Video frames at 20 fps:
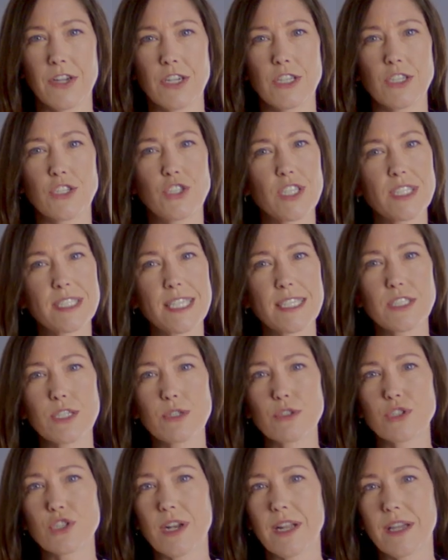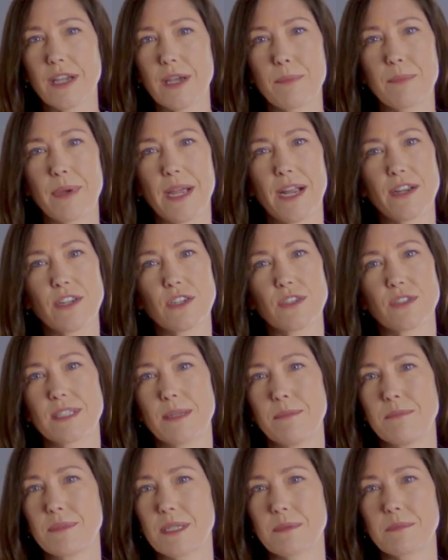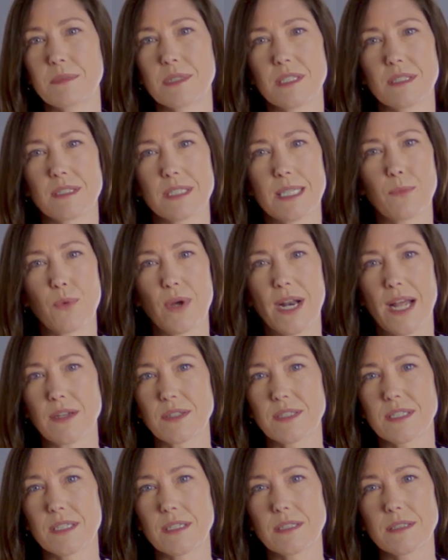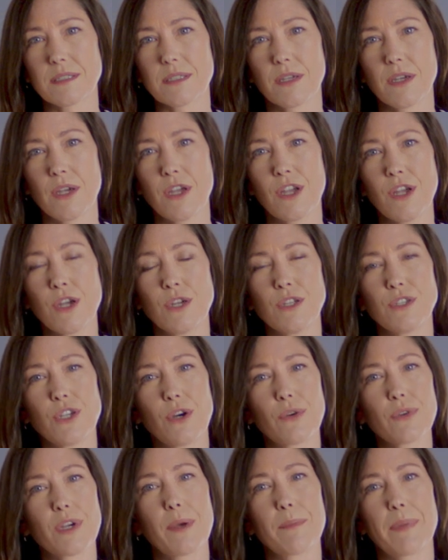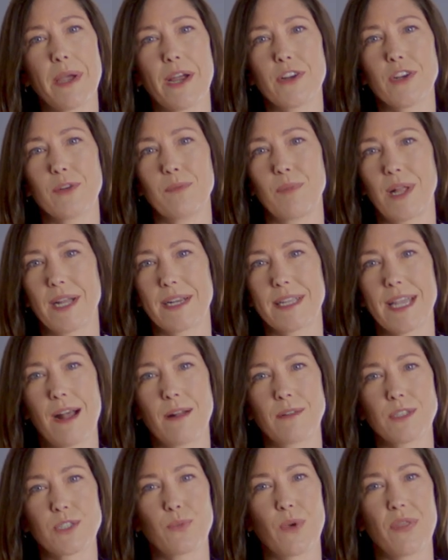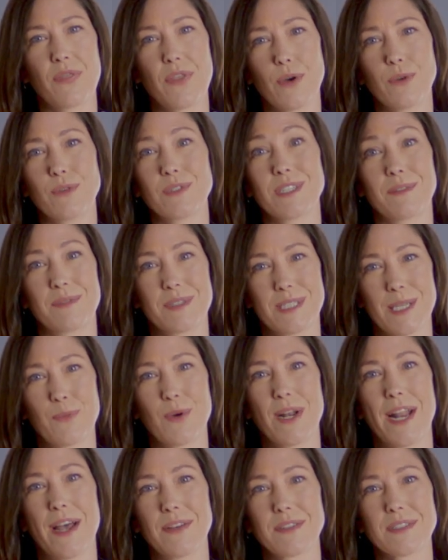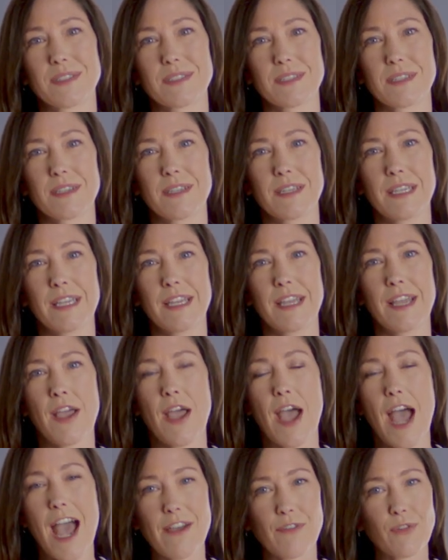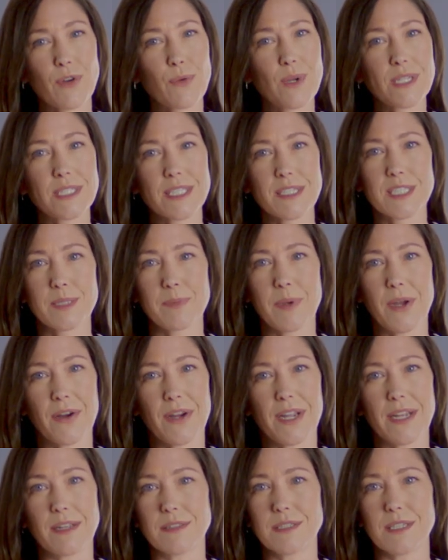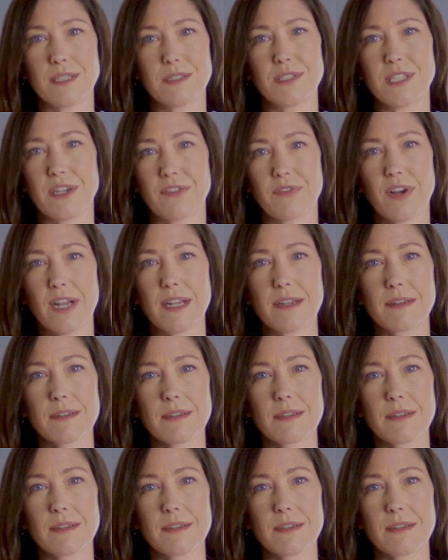Just as you shouldn't compare your symptoms to someone else's, don't compare your blood counts with those of someone else. Everyone's experience is different.